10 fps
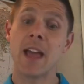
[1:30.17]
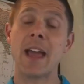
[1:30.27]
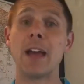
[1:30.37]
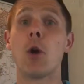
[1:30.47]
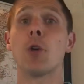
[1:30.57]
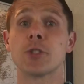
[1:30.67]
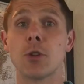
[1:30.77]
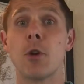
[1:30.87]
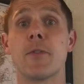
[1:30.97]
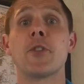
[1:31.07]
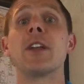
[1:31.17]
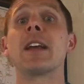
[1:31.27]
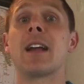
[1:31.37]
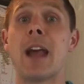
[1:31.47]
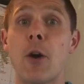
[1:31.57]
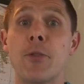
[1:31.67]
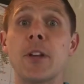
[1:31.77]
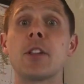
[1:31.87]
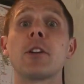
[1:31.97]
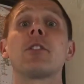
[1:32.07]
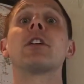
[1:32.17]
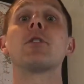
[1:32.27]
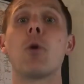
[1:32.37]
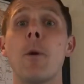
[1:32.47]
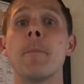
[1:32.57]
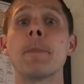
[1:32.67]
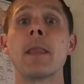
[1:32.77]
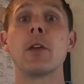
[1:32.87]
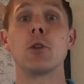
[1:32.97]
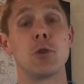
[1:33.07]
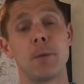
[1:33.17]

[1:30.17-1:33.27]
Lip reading: And also, if you're eating unhealthy, clearly you